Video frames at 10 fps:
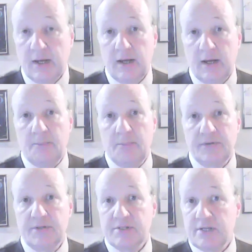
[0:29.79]

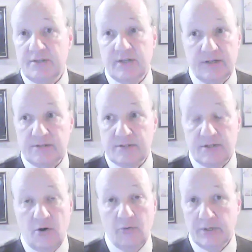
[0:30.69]
But this, I think, is
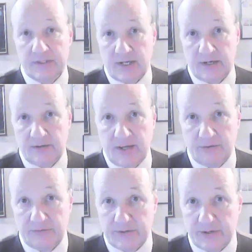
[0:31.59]
the only title
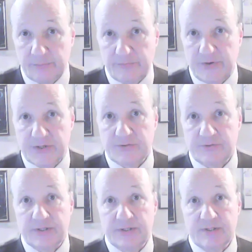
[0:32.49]
out there, Professor,
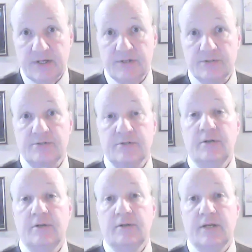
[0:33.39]

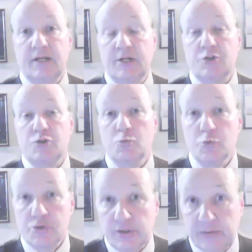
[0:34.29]
that connects
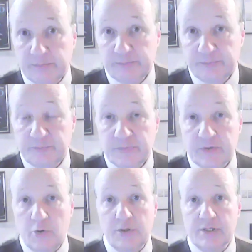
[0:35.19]
Jerusalem,
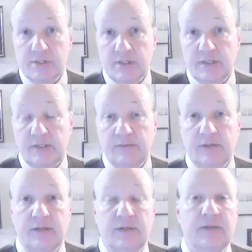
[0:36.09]
the holy city,
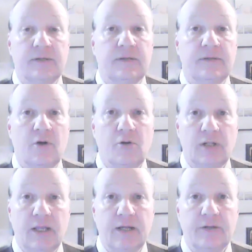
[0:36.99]
the
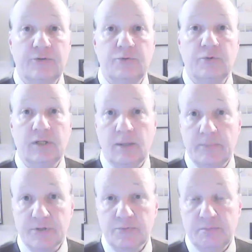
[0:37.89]
Holy Land, to
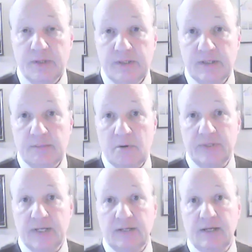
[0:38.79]
Columbus. What made you come up
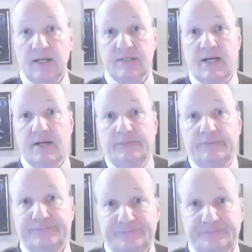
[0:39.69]
with that kind of title?